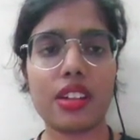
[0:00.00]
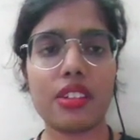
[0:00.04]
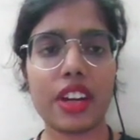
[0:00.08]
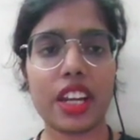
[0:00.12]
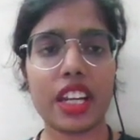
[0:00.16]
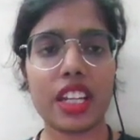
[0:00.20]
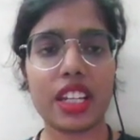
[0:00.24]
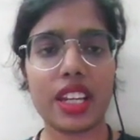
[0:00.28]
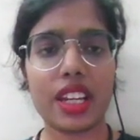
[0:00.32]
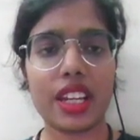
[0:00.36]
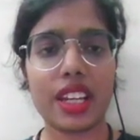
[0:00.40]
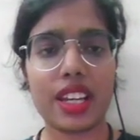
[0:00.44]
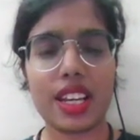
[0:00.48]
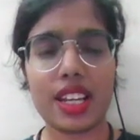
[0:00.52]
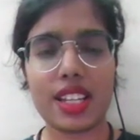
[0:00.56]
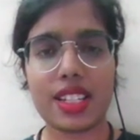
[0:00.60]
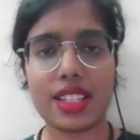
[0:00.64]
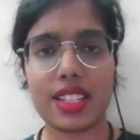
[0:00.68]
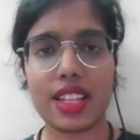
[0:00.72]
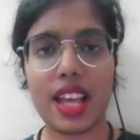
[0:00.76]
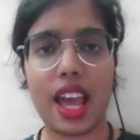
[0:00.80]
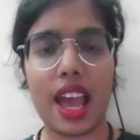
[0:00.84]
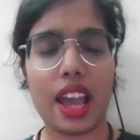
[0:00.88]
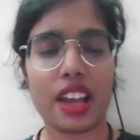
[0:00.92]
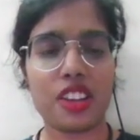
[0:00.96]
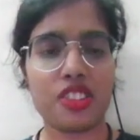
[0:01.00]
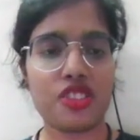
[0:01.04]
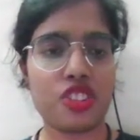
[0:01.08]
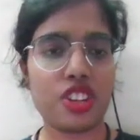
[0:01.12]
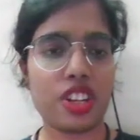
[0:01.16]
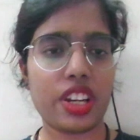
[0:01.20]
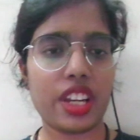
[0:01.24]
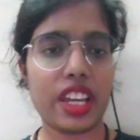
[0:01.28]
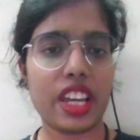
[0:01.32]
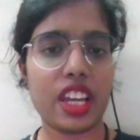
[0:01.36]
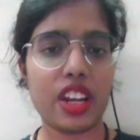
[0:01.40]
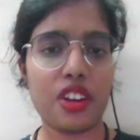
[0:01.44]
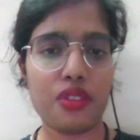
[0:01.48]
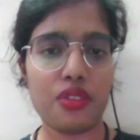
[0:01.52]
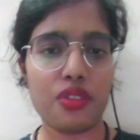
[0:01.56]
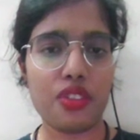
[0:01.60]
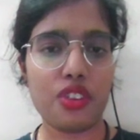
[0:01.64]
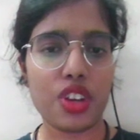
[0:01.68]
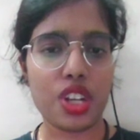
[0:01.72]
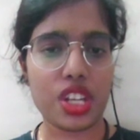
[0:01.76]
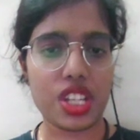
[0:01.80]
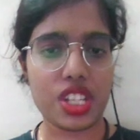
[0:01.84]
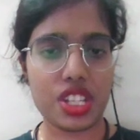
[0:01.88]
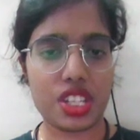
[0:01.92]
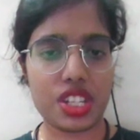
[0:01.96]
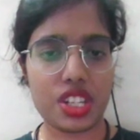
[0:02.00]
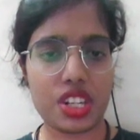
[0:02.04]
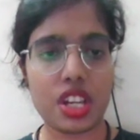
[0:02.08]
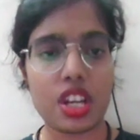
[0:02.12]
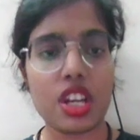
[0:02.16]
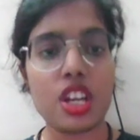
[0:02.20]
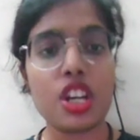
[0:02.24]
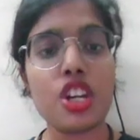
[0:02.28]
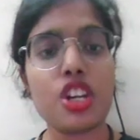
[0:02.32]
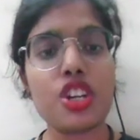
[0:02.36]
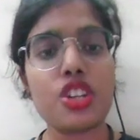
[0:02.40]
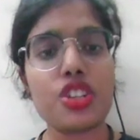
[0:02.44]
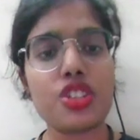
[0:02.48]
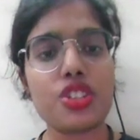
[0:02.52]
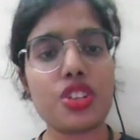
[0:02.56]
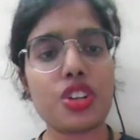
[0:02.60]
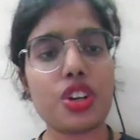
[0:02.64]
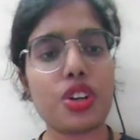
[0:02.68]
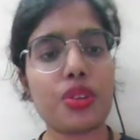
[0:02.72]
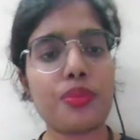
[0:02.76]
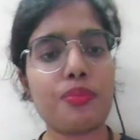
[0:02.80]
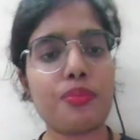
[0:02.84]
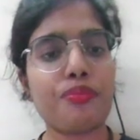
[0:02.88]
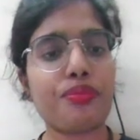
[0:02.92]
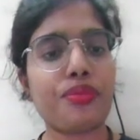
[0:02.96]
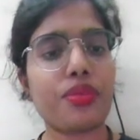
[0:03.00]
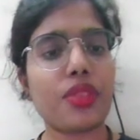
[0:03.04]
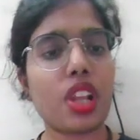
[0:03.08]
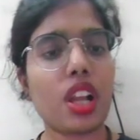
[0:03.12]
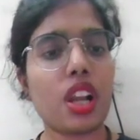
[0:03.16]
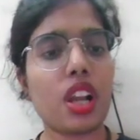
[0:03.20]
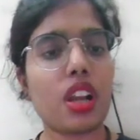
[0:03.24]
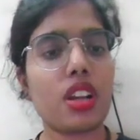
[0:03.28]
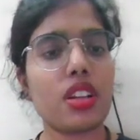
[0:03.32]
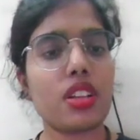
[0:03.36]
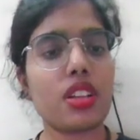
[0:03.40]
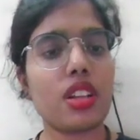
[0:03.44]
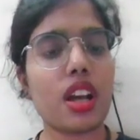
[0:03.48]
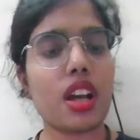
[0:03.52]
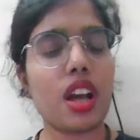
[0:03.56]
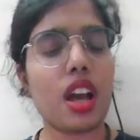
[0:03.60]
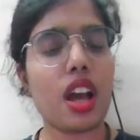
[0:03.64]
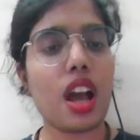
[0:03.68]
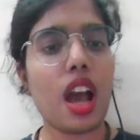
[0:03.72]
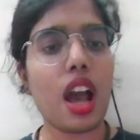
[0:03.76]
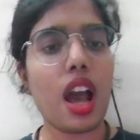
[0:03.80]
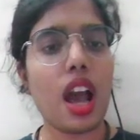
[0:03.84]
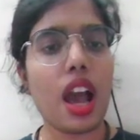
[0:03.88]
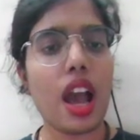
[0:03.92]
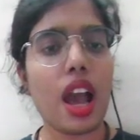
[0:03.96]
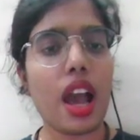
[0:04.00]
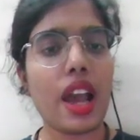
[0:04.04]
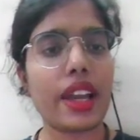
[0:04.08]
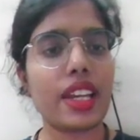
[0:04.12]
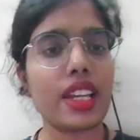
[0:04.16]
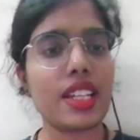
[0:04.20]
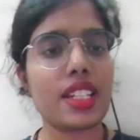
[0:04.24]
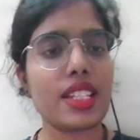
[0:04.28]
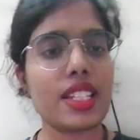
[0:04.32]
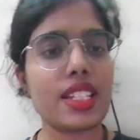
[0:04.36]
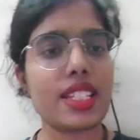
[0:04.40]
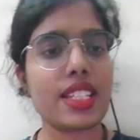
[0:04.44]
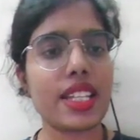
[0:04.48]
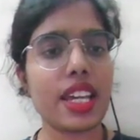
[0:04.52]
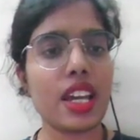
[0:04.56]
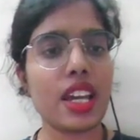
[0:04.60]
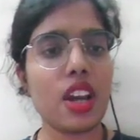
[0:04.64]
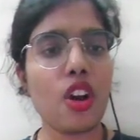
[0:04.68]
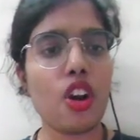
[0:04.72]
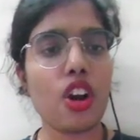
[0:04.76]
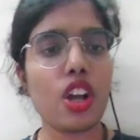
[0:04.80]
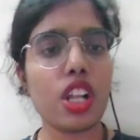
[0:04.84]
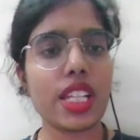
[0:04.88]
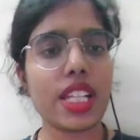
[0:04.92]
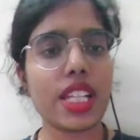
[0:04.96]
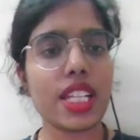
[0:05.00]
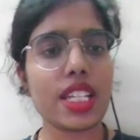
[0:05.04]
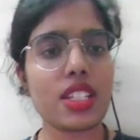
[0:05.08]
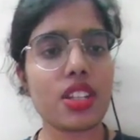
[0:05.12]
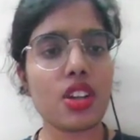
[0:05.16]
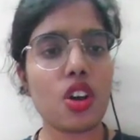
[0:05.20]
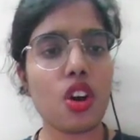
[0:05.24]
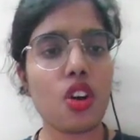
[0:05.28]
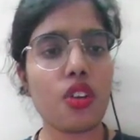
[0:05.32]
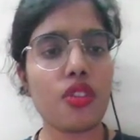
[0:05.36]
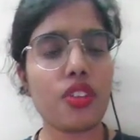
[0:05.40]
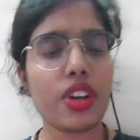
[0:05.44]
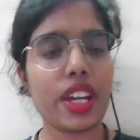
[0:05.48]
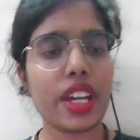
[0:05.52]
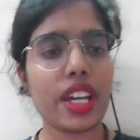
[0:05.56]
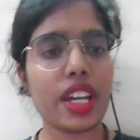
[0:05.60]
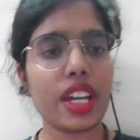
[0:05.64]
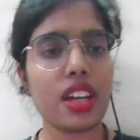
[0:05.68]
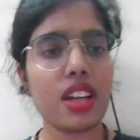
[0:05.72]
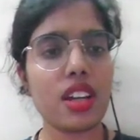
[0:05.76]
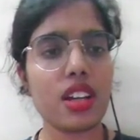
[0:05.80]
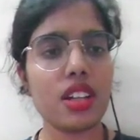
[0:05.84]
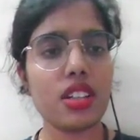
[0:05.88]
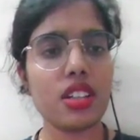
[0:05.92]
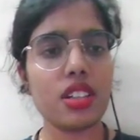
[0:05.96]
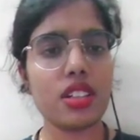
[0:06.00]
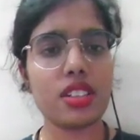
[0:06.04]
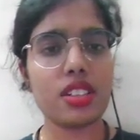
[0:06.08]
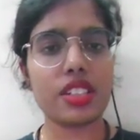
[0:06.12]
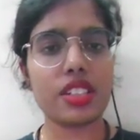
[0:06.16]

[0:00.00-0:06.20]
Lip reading: rating is actually influenced. So I can see all these over here.